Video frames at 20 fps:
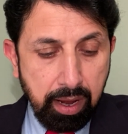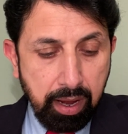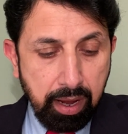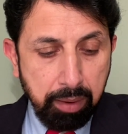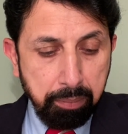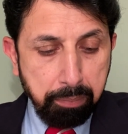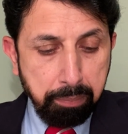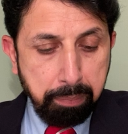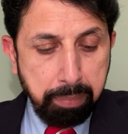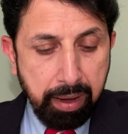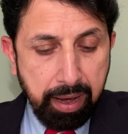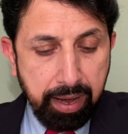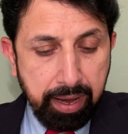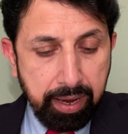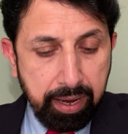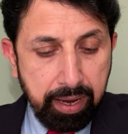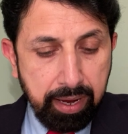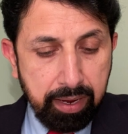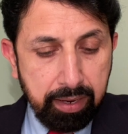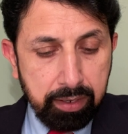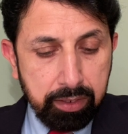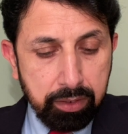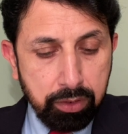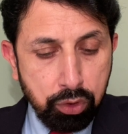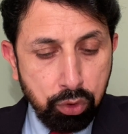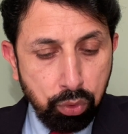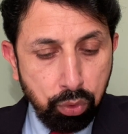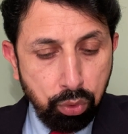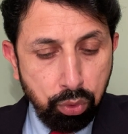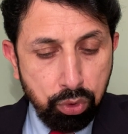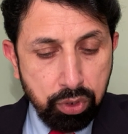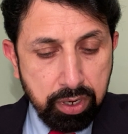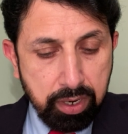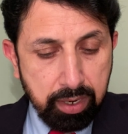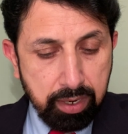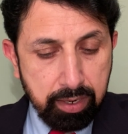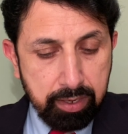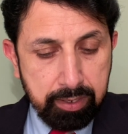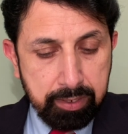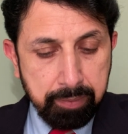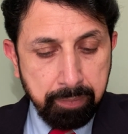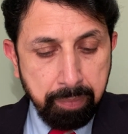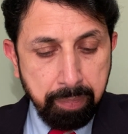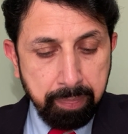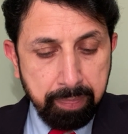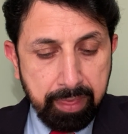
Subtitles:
By 2 years,